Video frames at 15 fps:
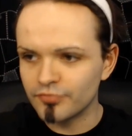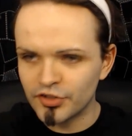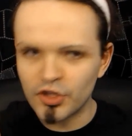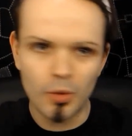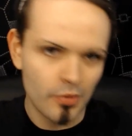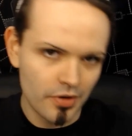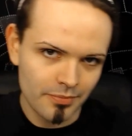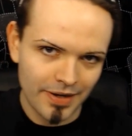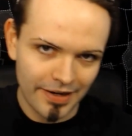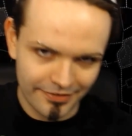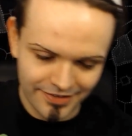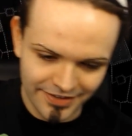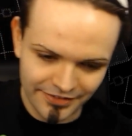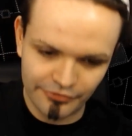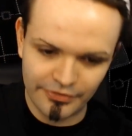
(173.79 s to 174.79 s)
human
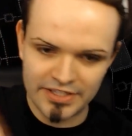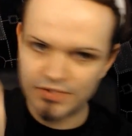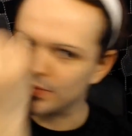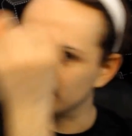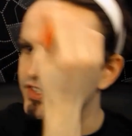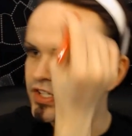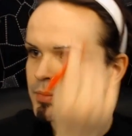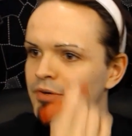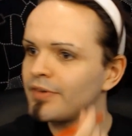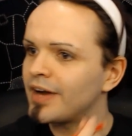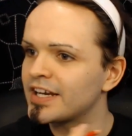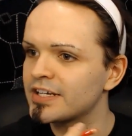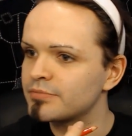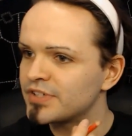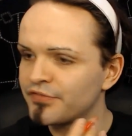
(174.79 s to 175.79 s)
basically the rest of it's going to be
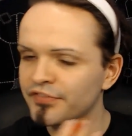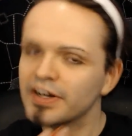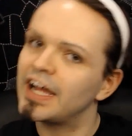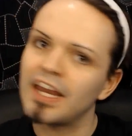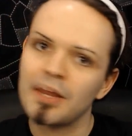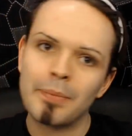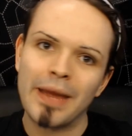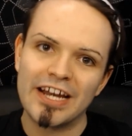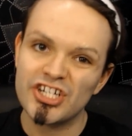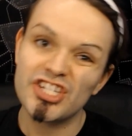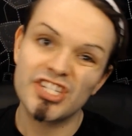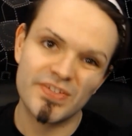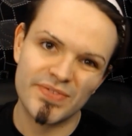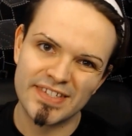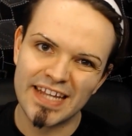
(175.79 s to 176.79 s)
random different colour
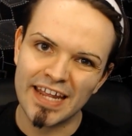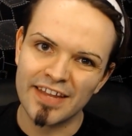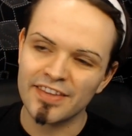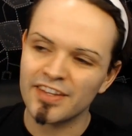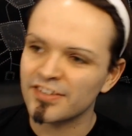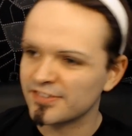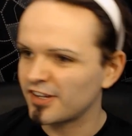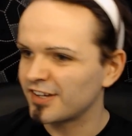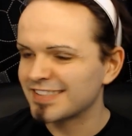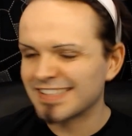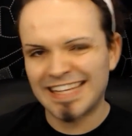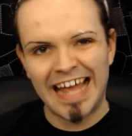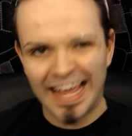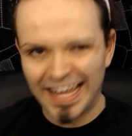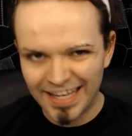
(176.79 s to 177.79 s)
patches of skin that start
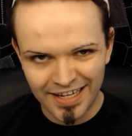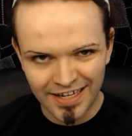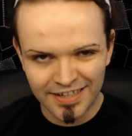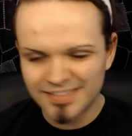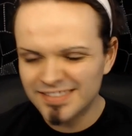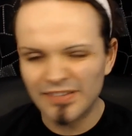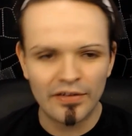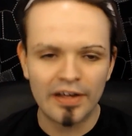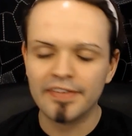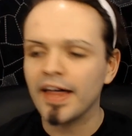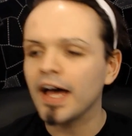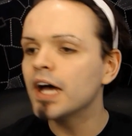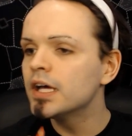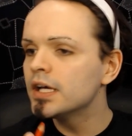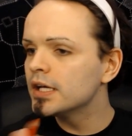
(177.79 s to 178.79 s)
decaying and stuff like
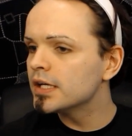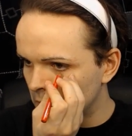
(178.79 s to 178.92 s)
that